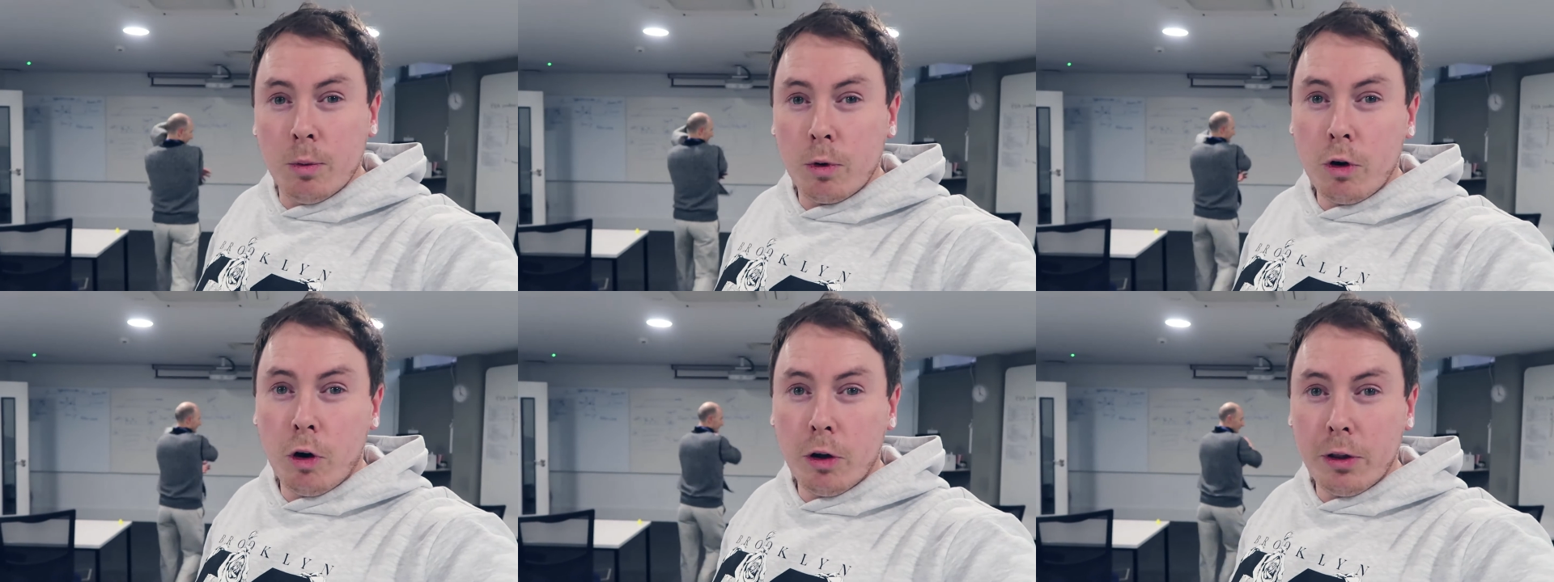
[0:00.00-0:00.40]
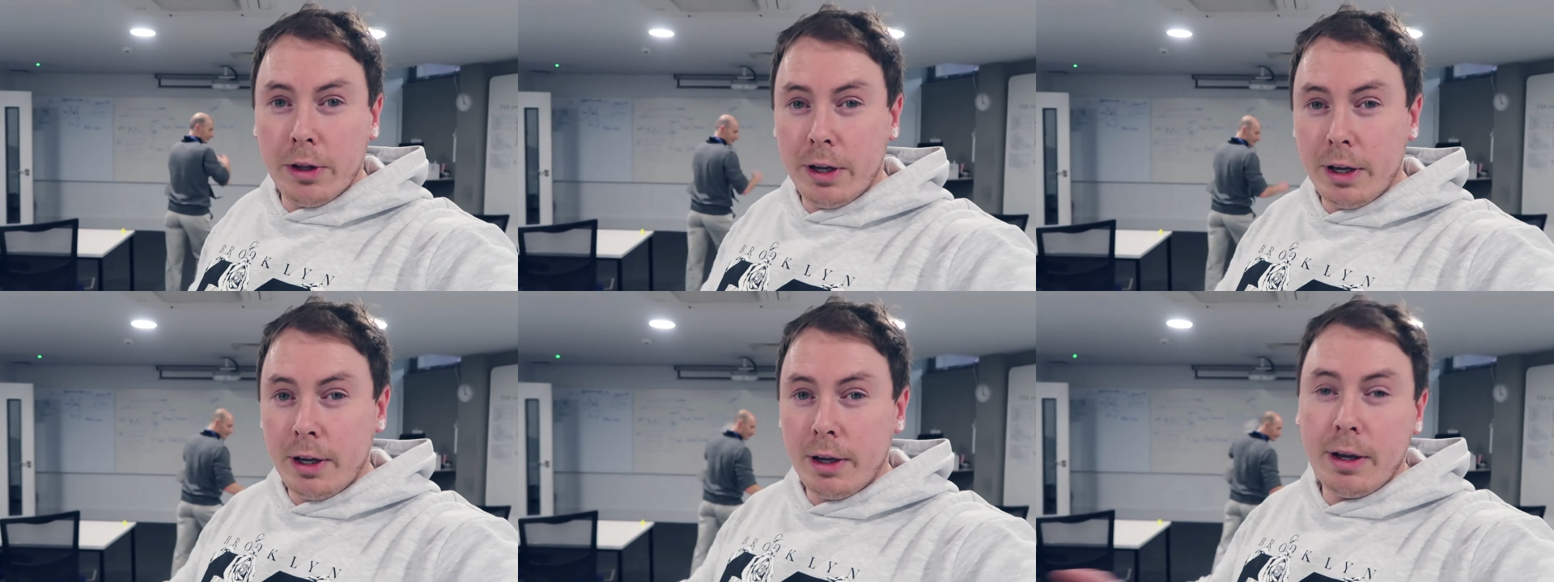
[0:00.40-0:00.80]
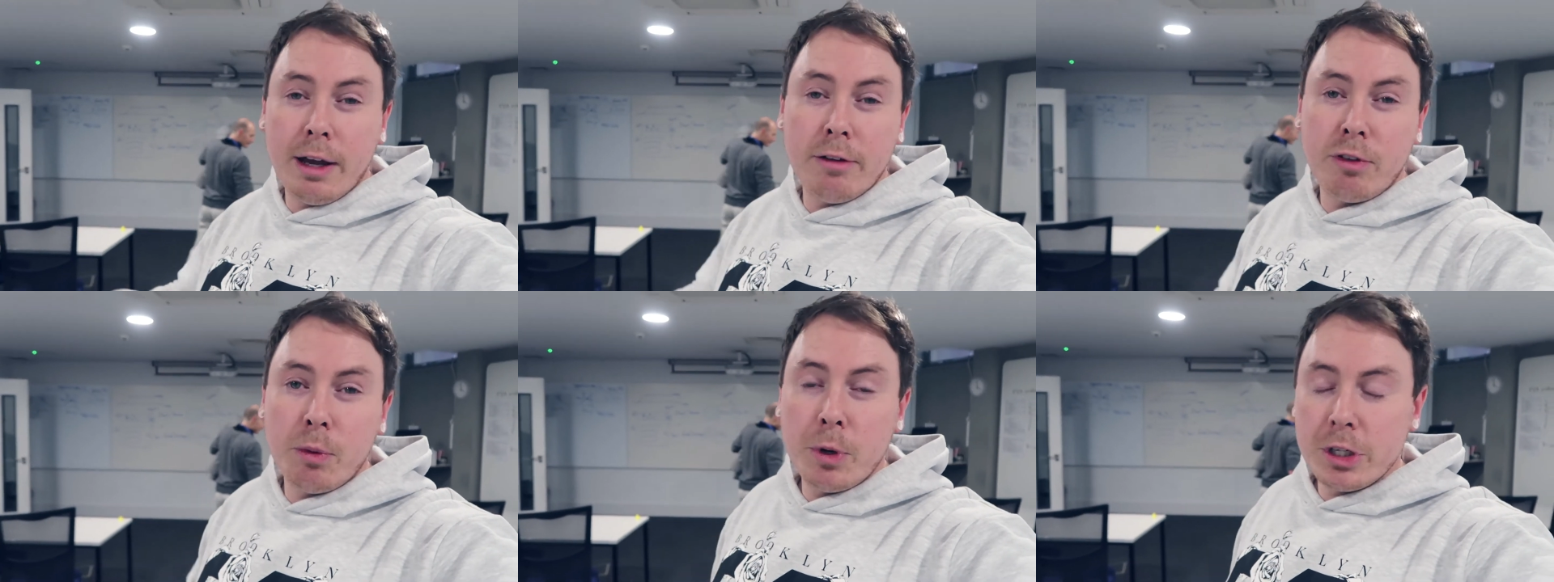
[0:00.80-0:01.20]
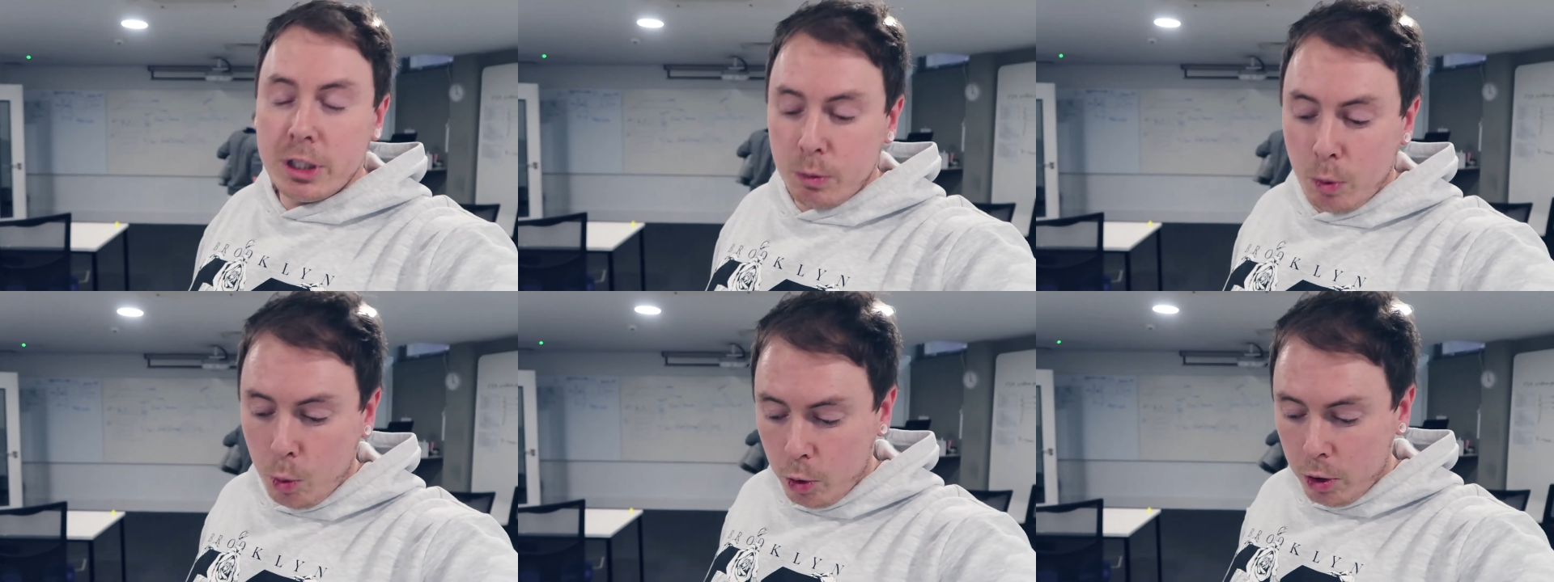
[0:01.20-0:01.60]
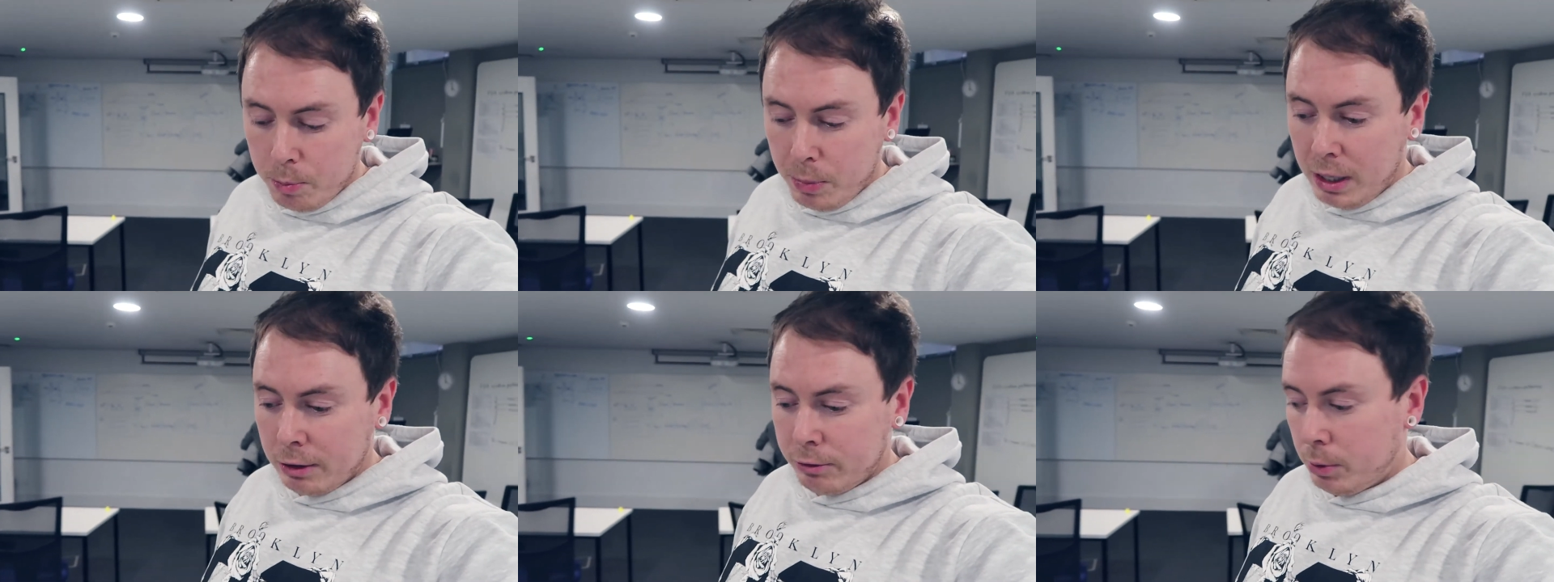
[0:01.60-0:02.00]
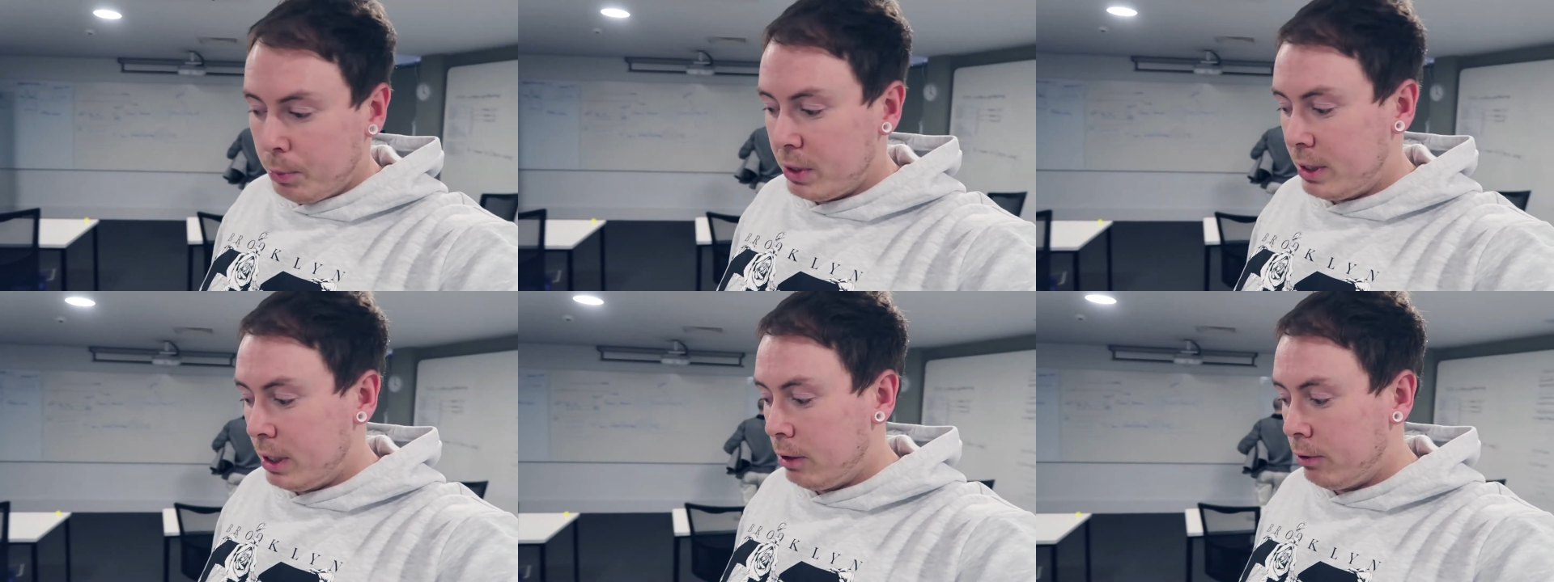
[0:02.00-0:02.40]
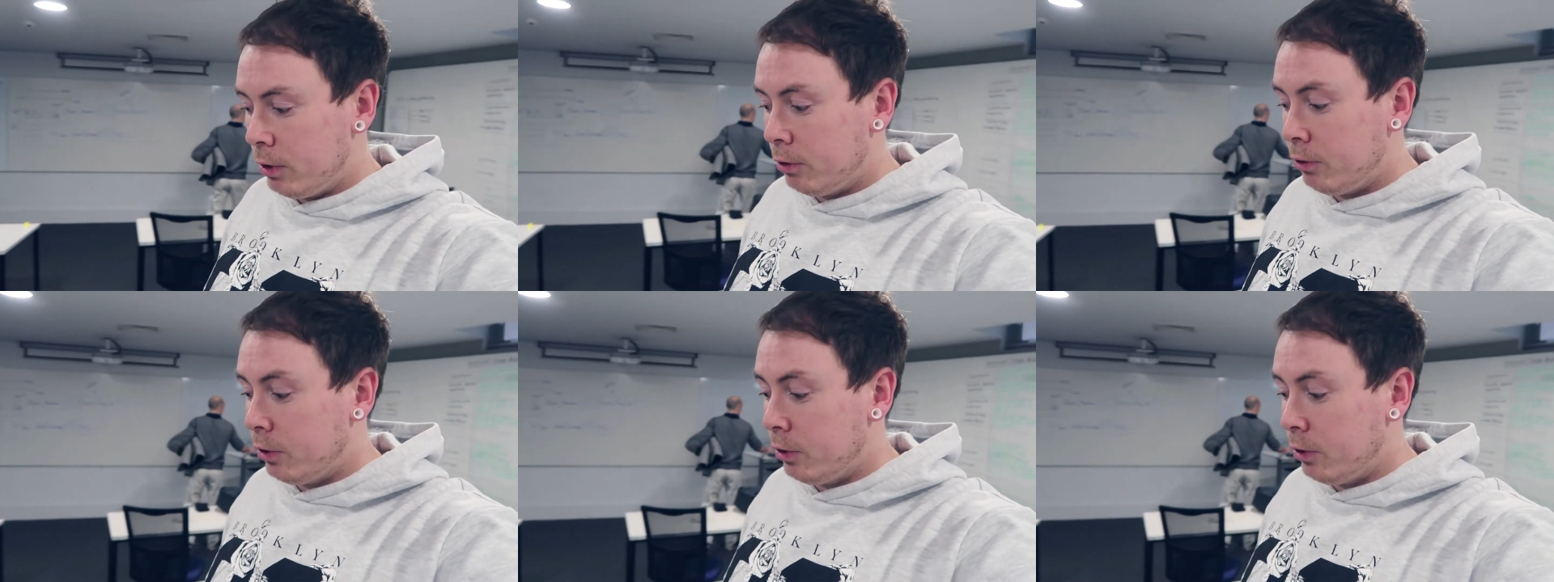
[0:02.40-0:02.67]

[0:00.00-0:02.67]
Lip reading: We got the information that we wanted back from the server